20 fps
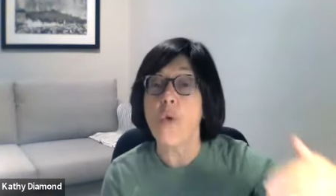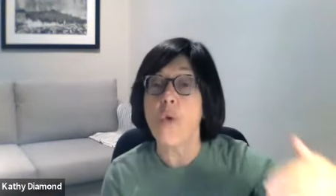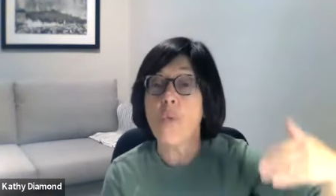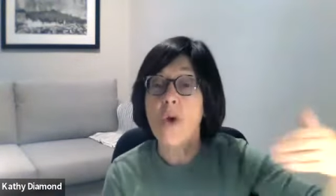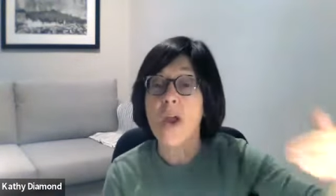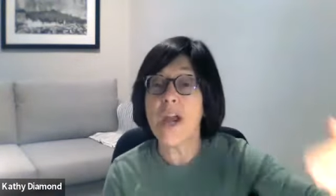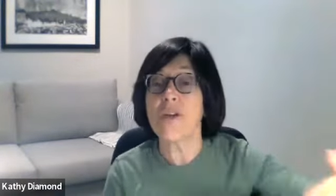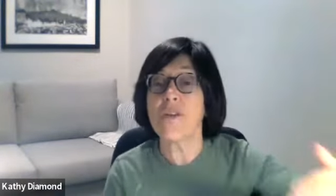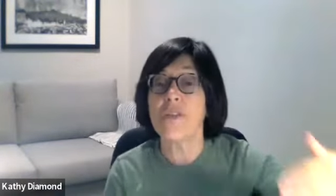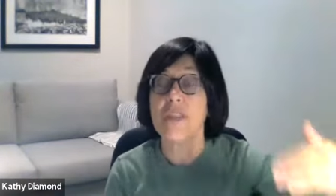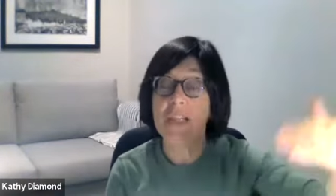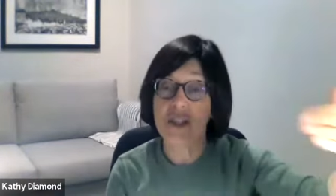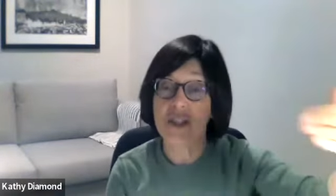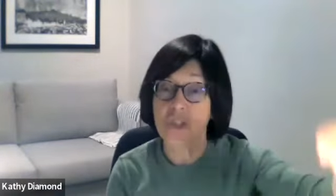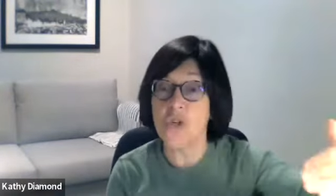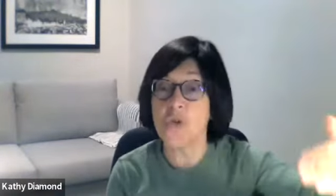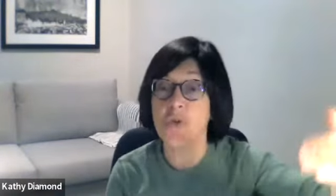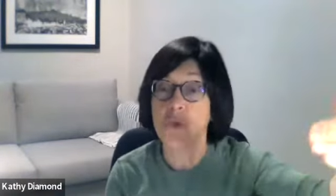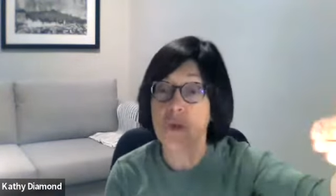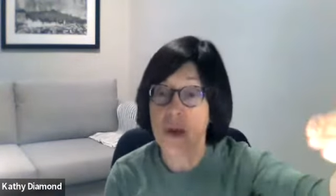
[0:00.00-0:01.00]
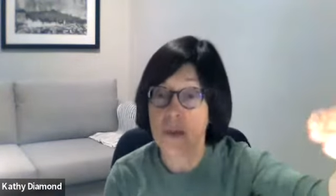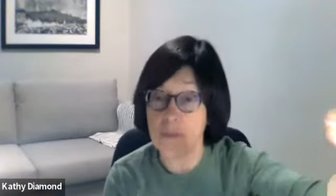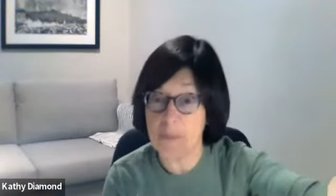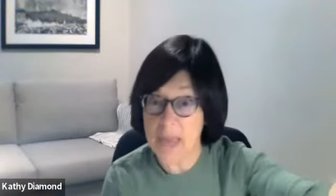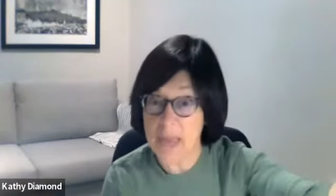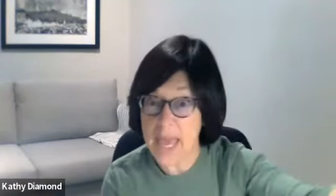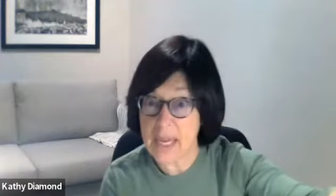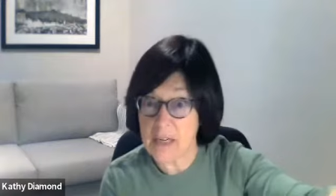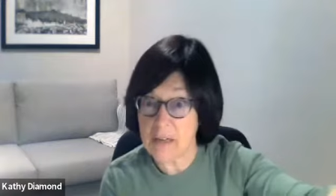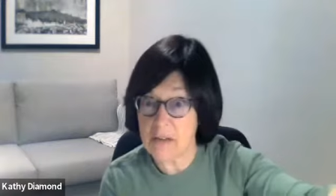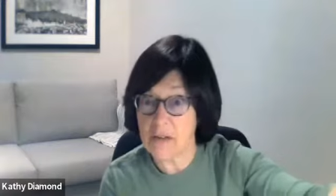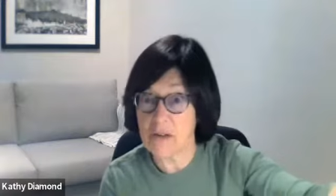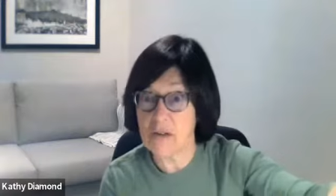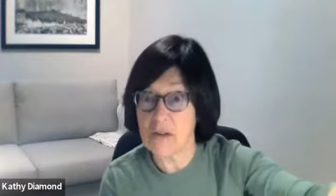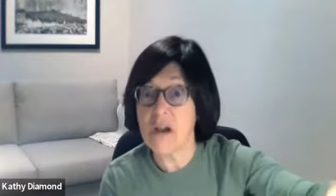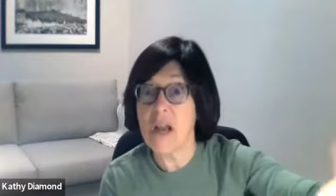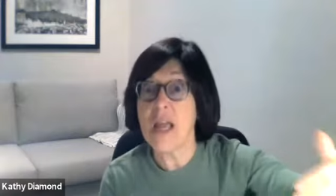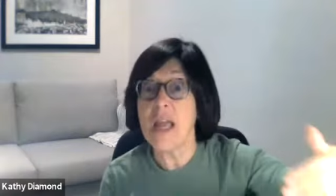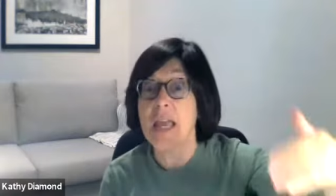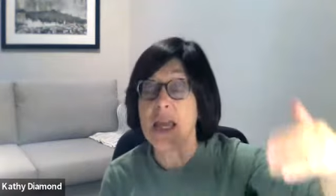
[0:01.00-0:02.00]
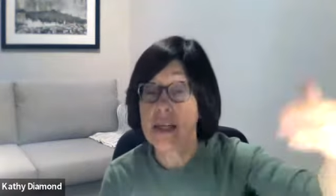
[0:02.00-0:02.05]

where this new competitor